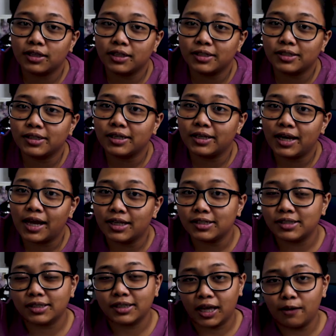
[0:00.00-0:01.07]
is in
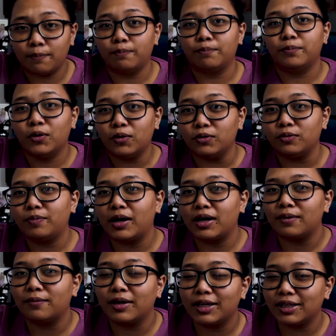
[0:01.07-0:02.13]
landscape mode
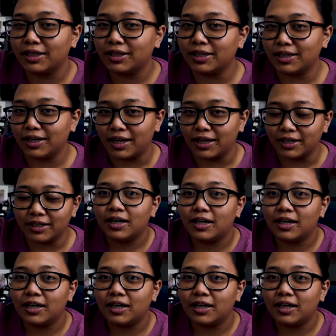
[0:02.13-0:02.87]
para maganda tingnan.